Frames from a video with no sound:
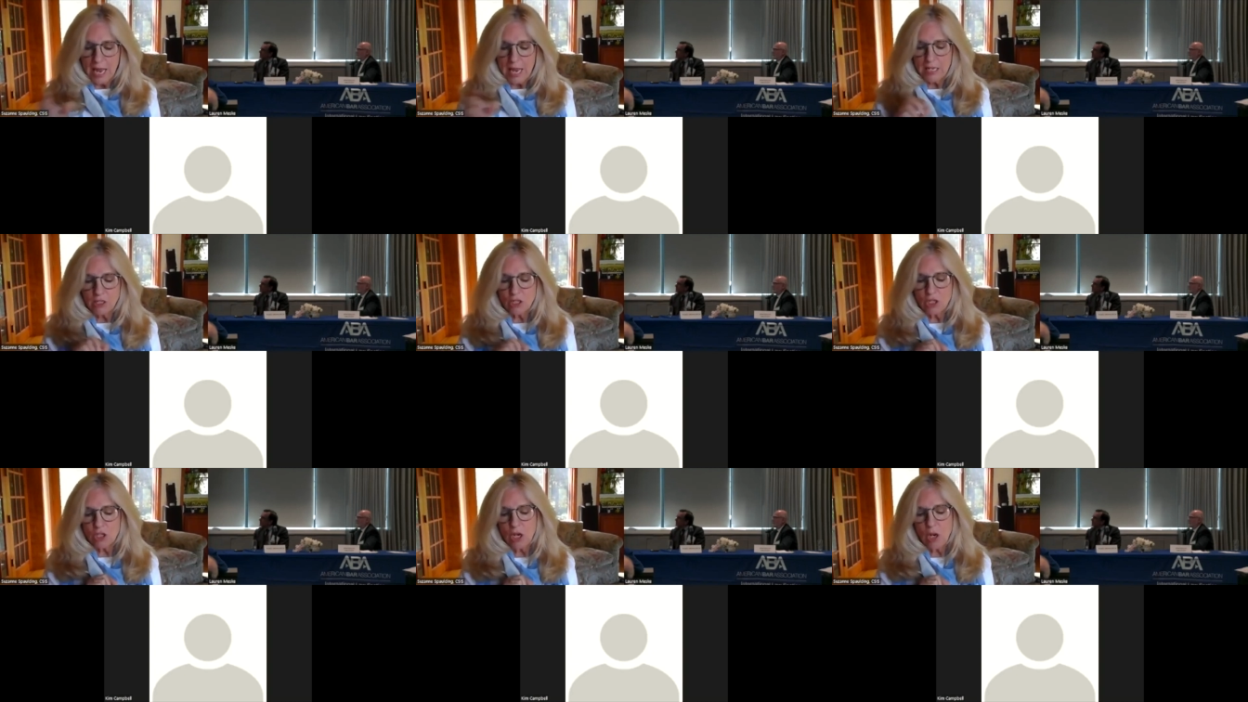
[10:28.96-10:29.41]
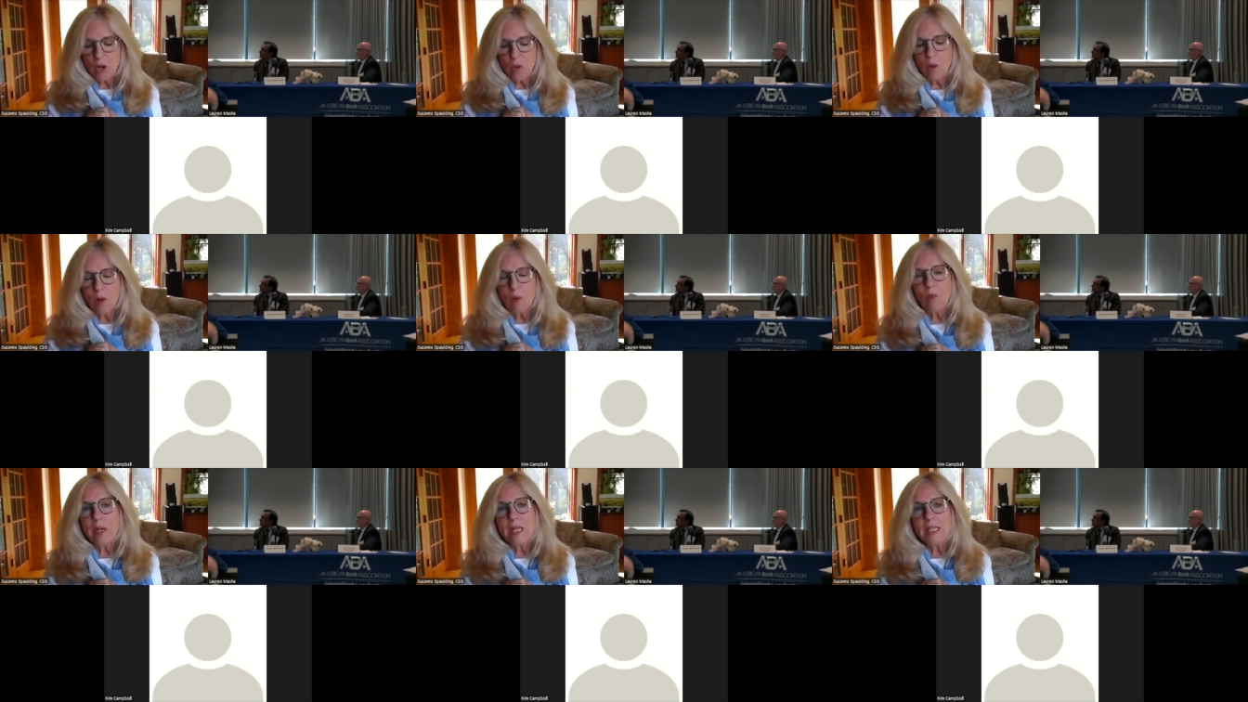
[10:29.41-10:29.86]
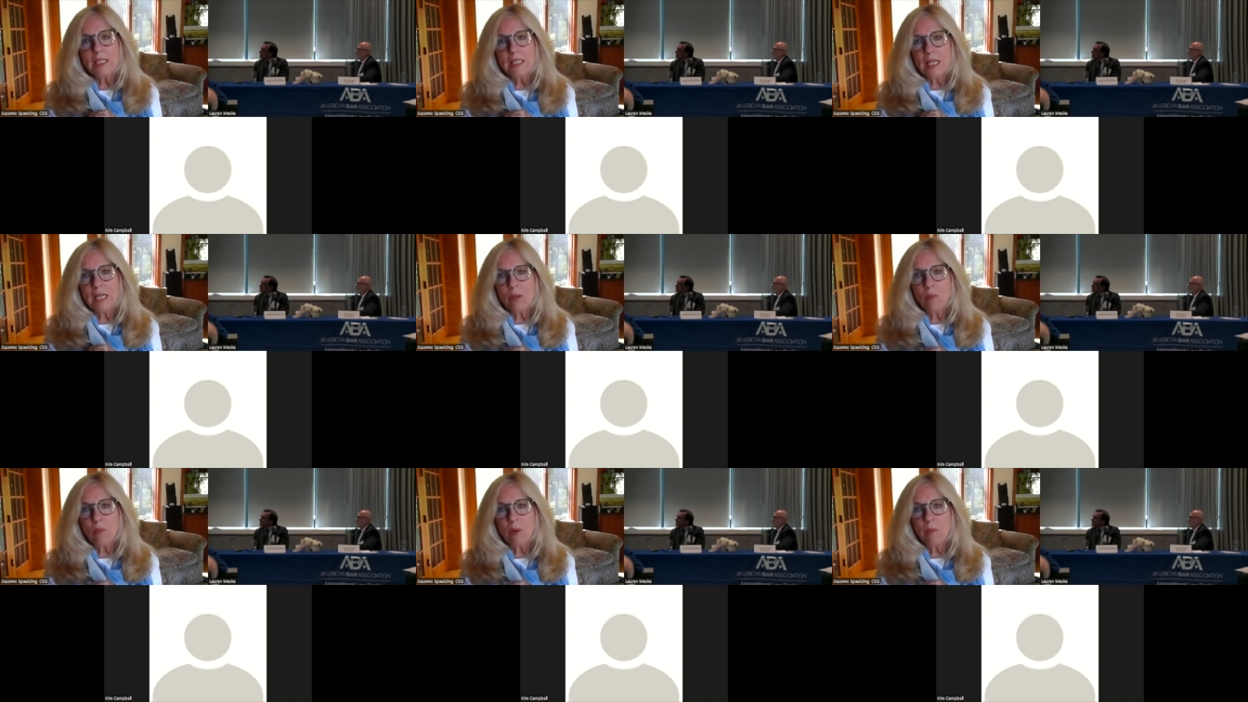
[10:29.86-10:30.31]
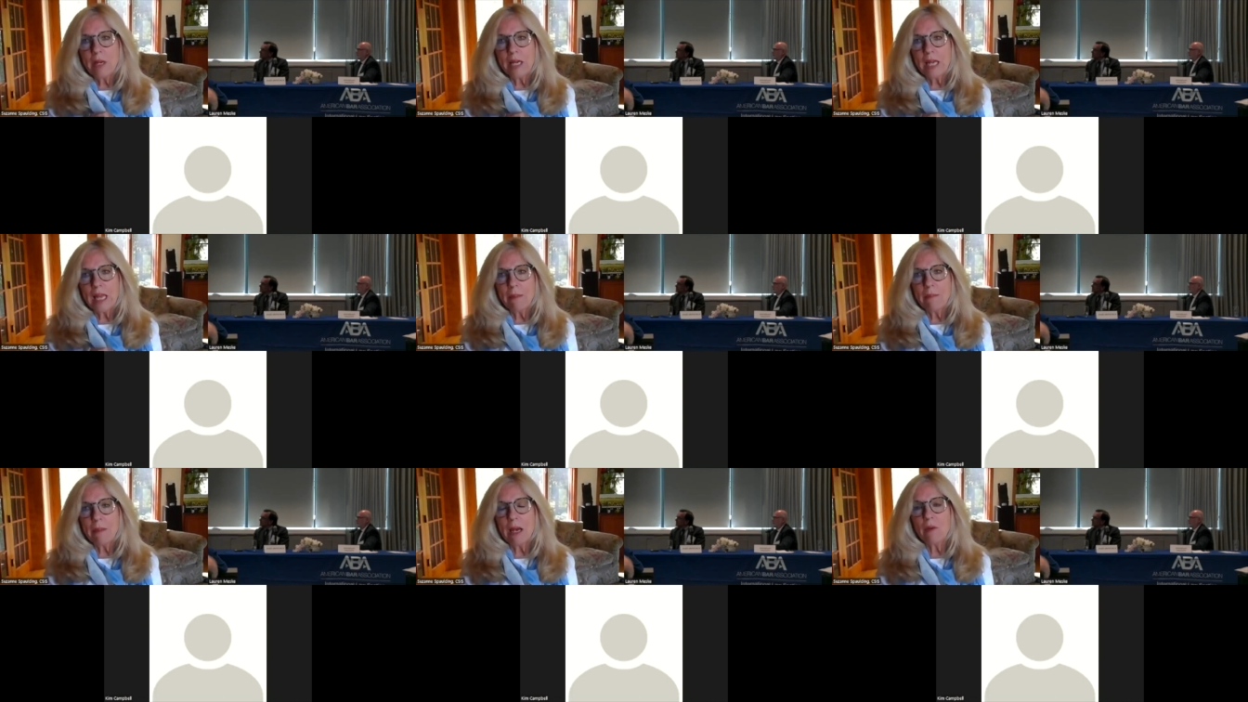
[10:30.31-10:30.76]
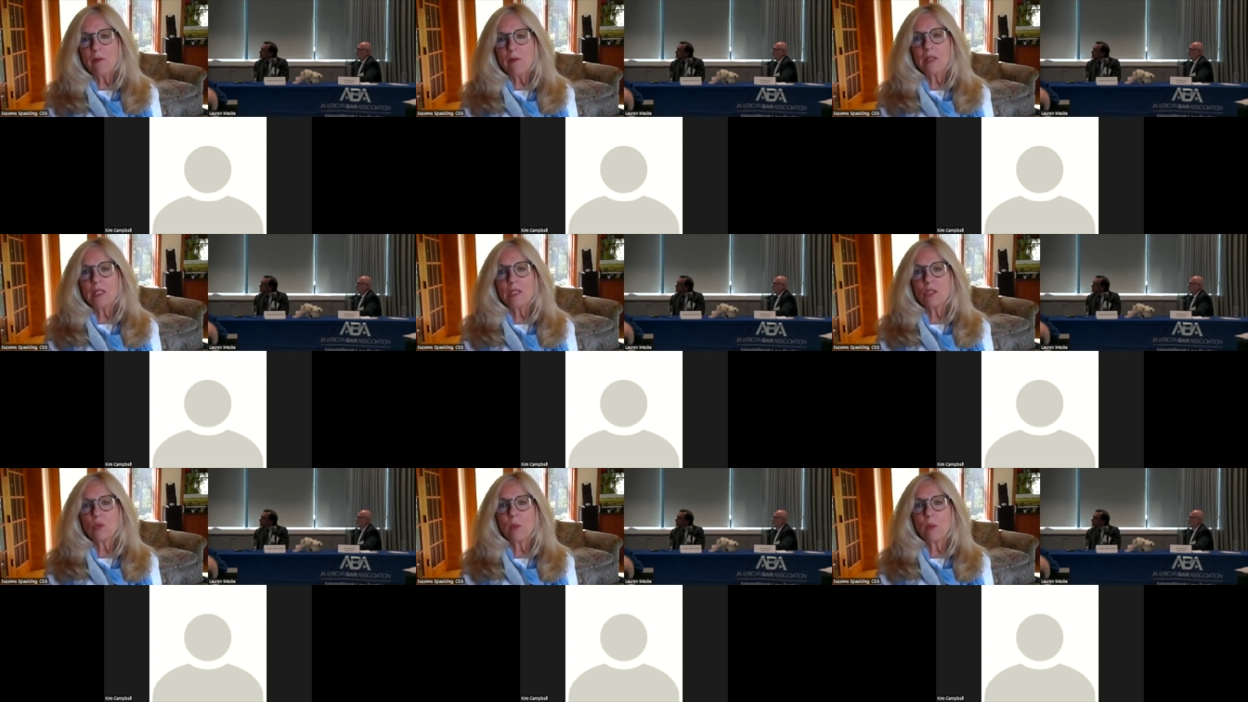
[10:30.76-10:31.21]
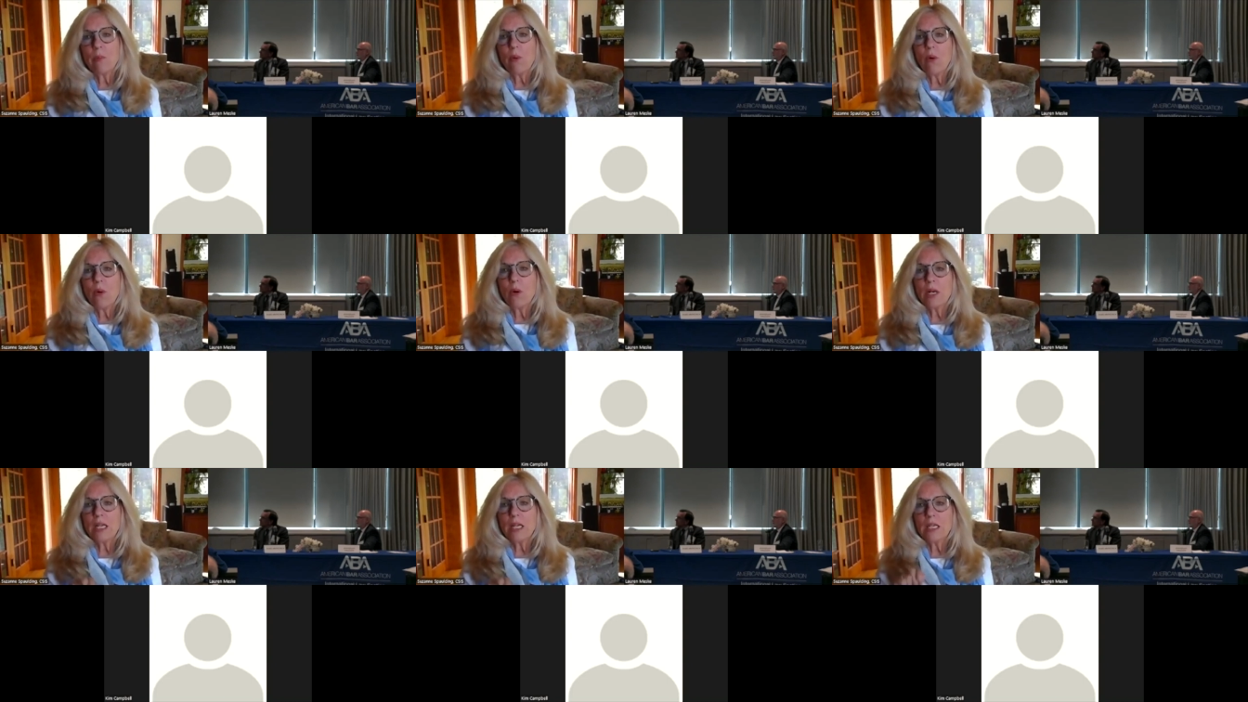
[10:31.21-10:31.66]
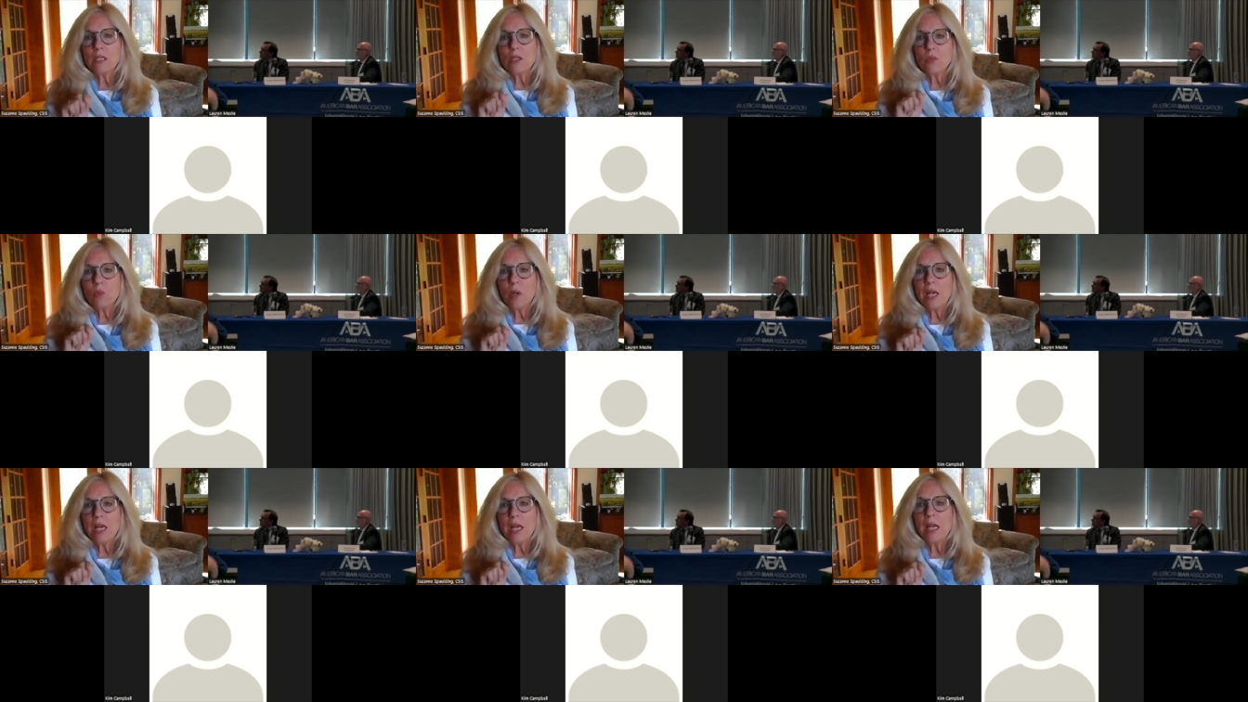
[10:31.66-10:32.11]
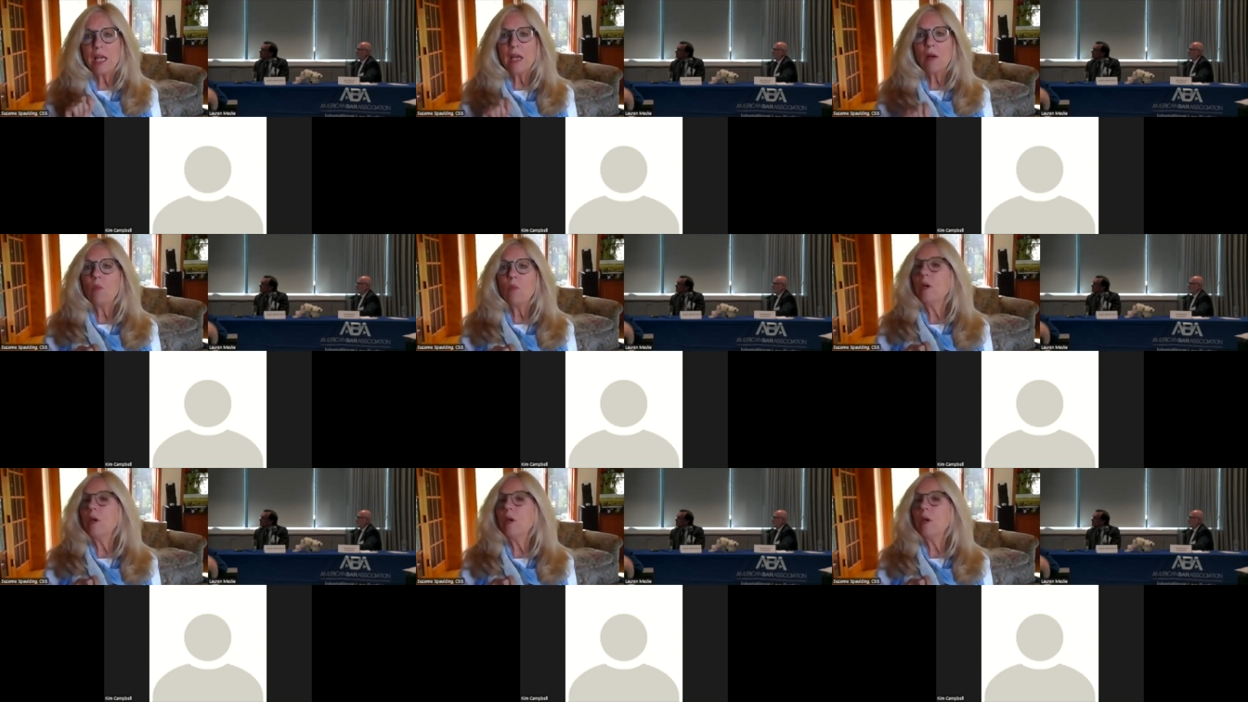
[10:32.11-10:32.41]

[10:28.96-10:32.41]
And so what we did when we came out with this report is we